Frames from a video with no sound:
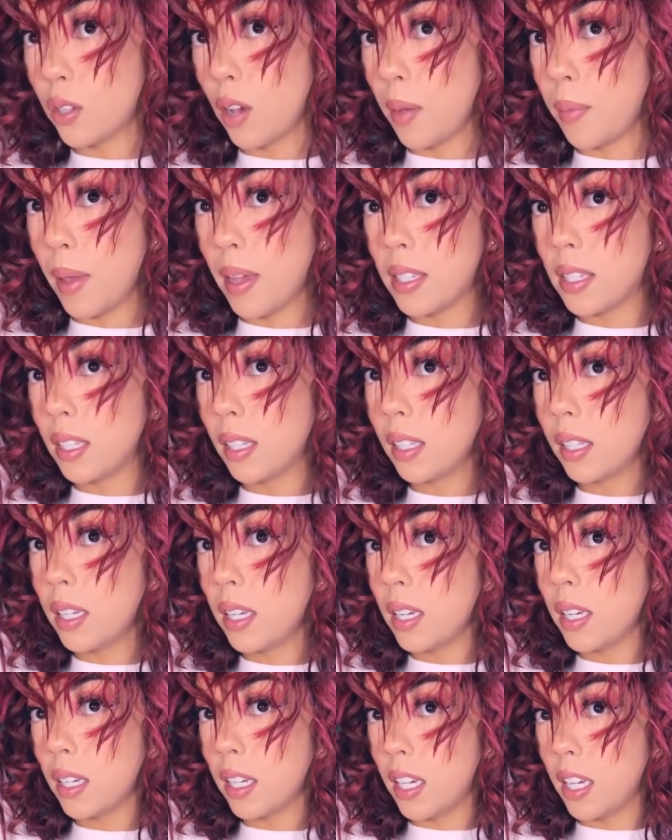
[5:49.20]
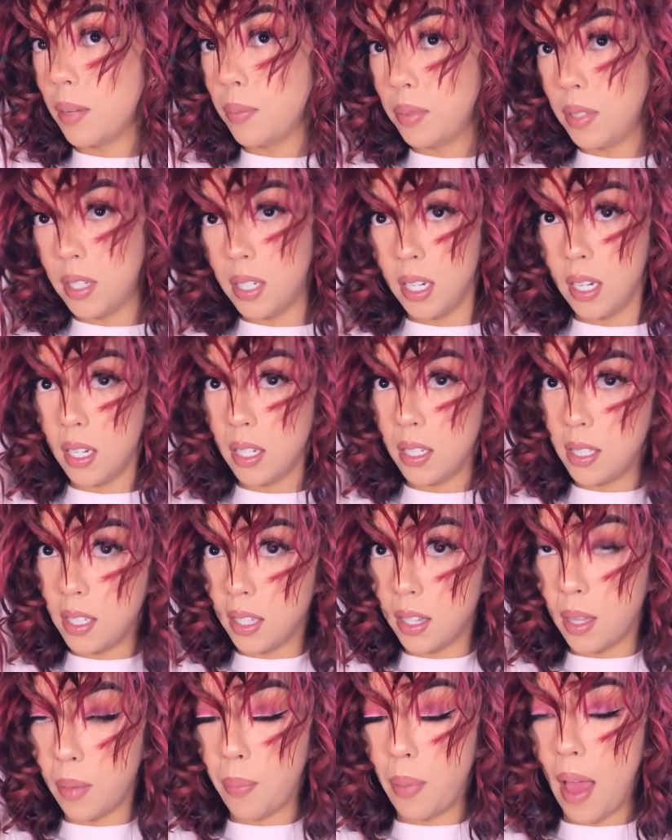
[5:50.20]
So I basically keep
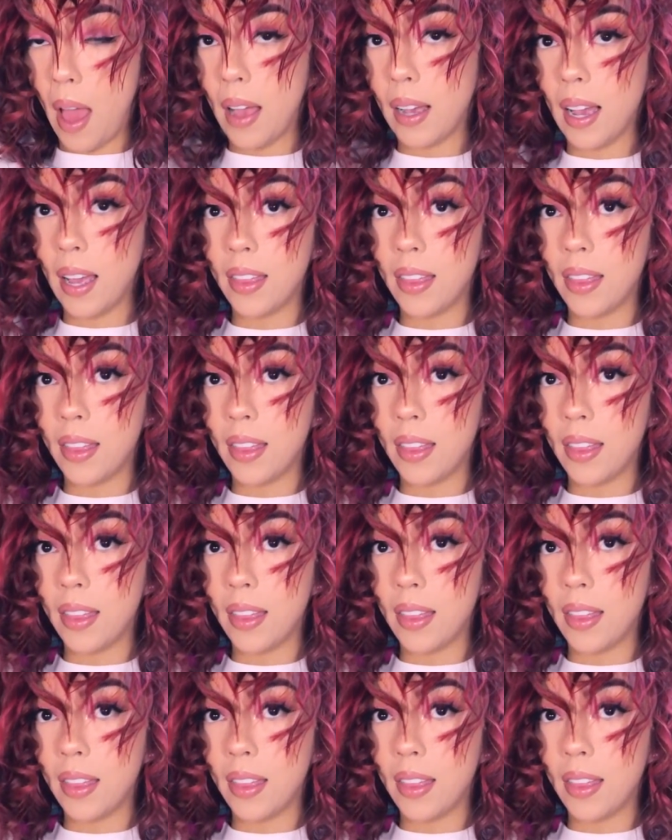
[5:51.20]
teasing the back.